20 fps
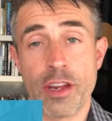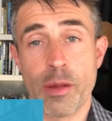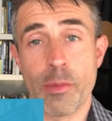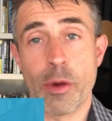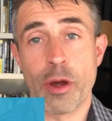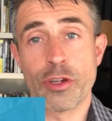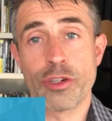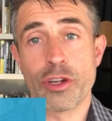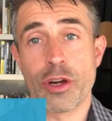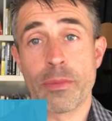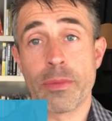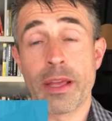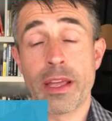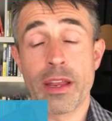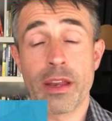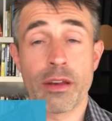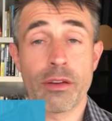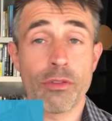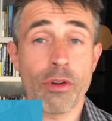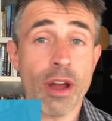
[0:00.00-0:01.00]
VideoMyJob.
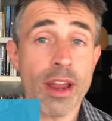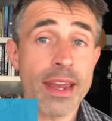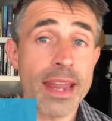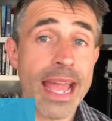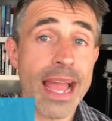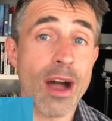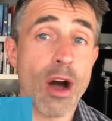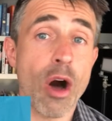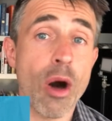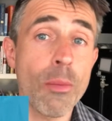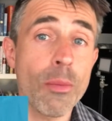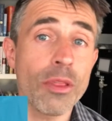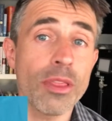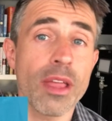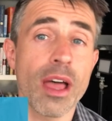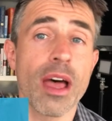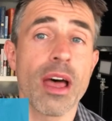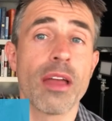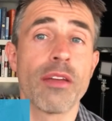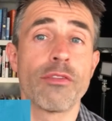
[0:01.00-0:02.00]
And right now, I'm on
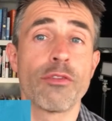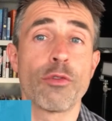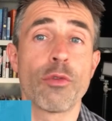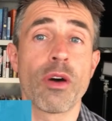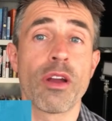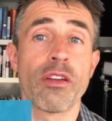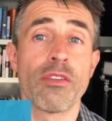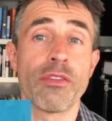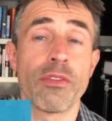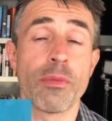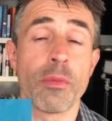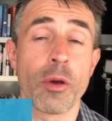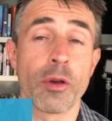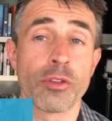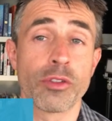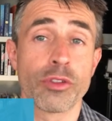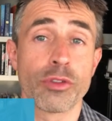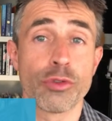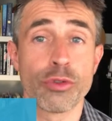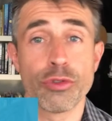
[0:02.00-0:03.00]
the hunt for one of the
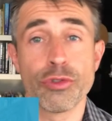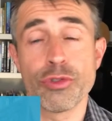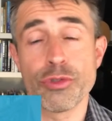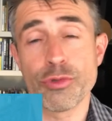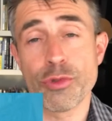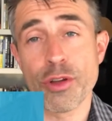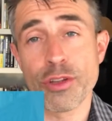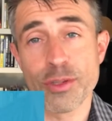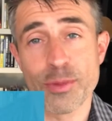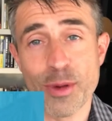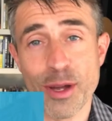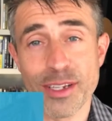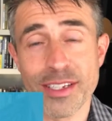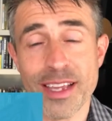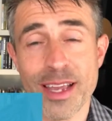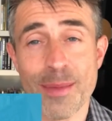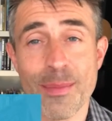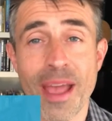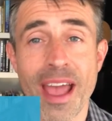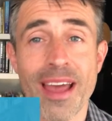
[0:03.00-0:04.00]
most crucial roles in my
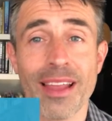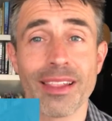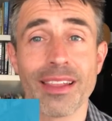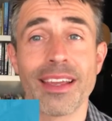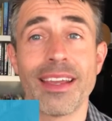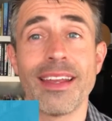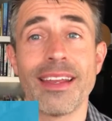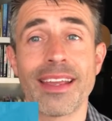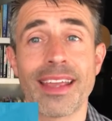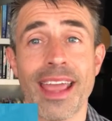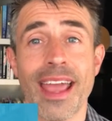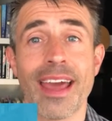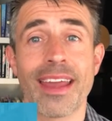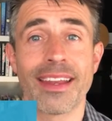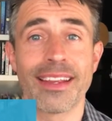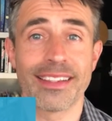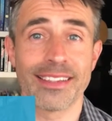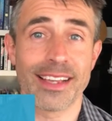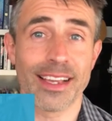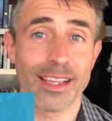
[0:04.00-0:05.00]
team, our lead
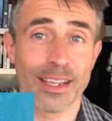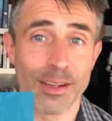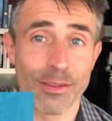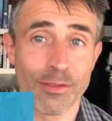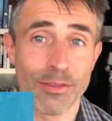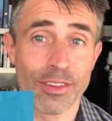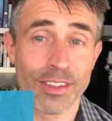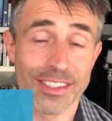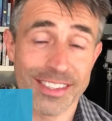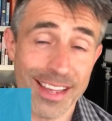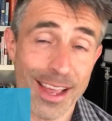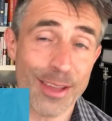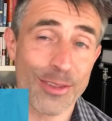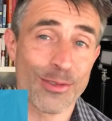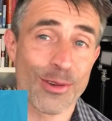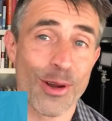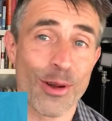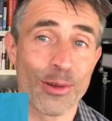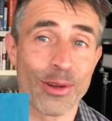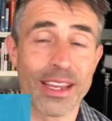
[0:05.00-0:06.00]
account executive
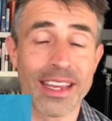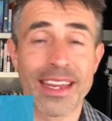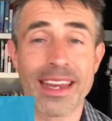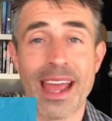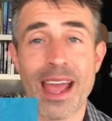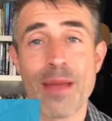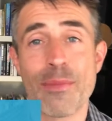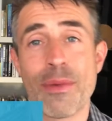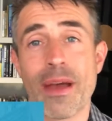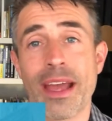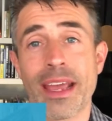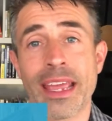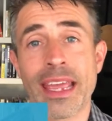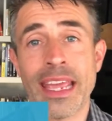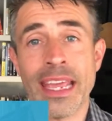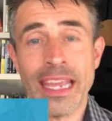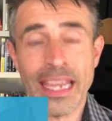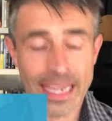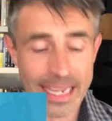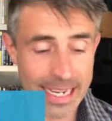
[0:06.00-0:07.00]
sales role in APAC.
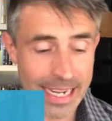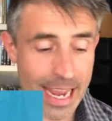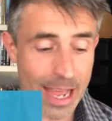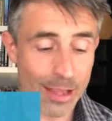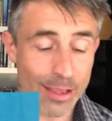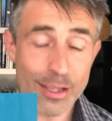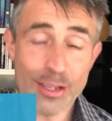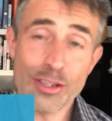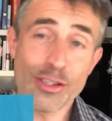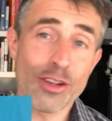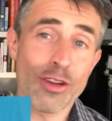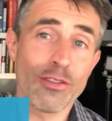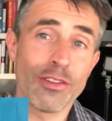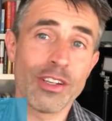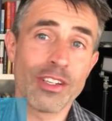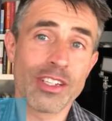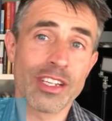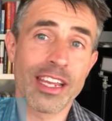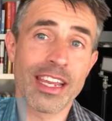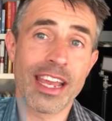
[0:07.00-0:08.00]
Now, this is
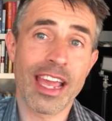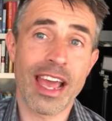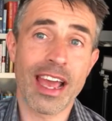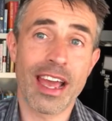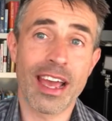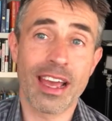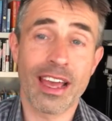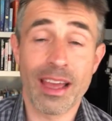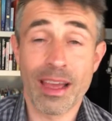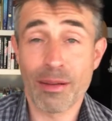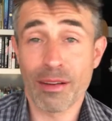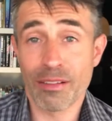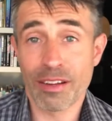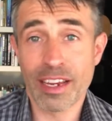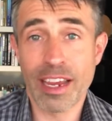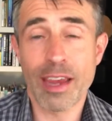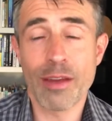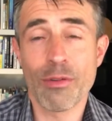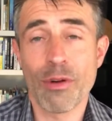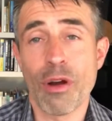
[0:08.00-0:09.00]
obviously a
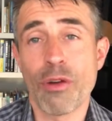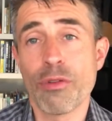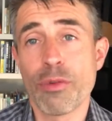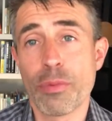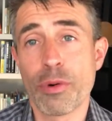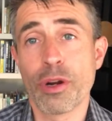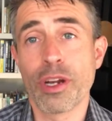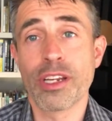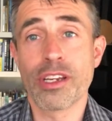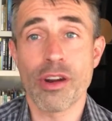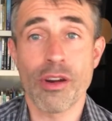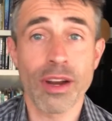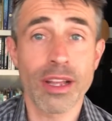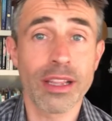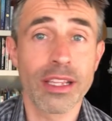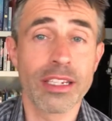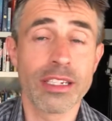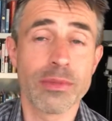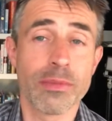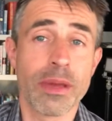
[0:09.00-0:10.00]
key role reporting
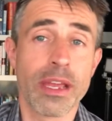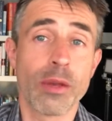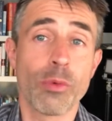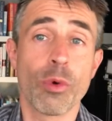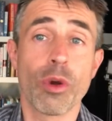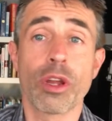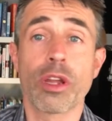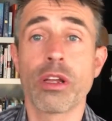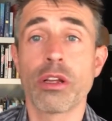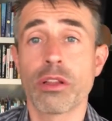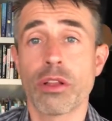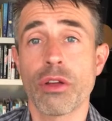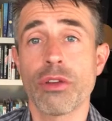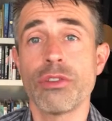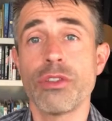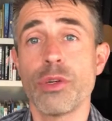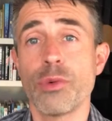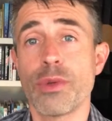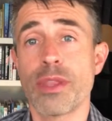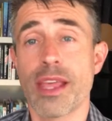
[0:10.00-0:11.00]
directly into me and working
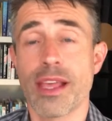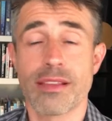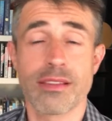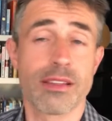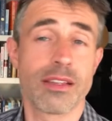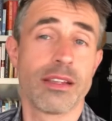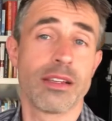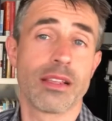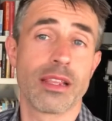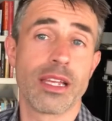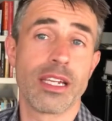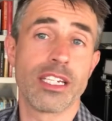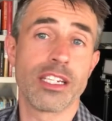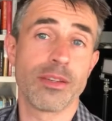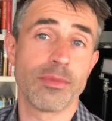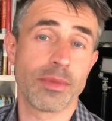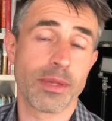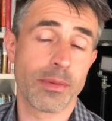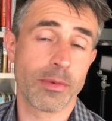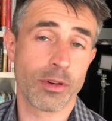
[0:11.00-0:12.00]
closely with our senior
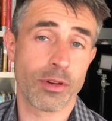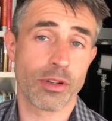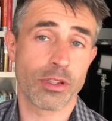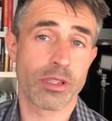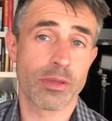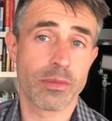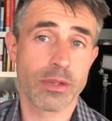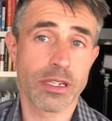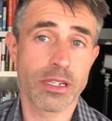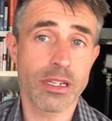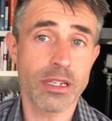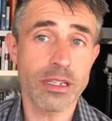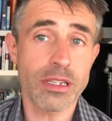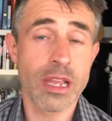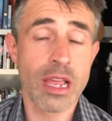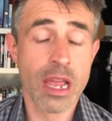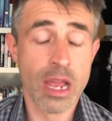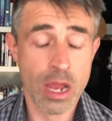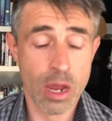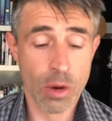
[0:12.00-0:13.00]
leadership team across the
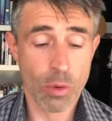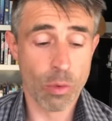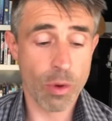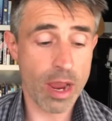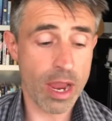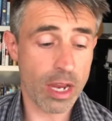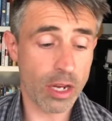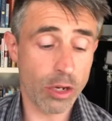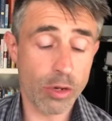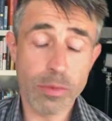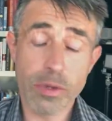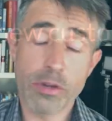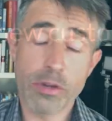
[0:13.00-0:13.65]
business, where you'll